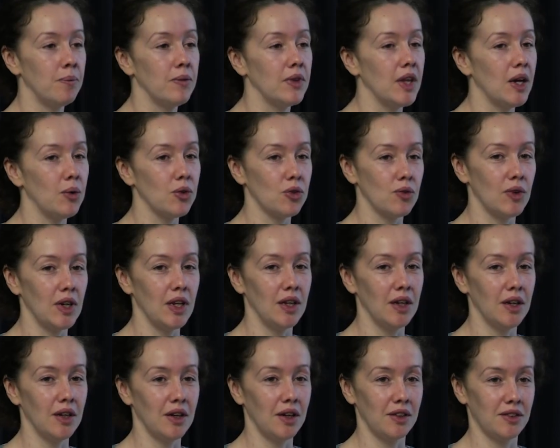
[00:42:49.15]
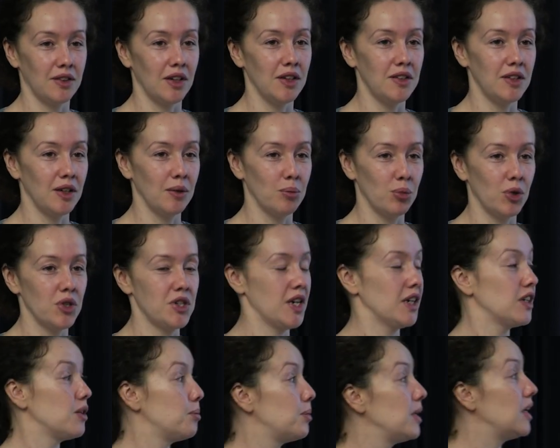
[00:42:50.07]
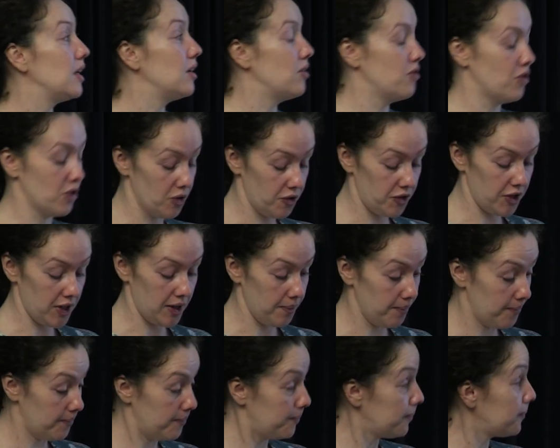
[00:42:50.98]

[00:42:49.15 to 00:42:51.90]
And that was really an exciting project to be involved in.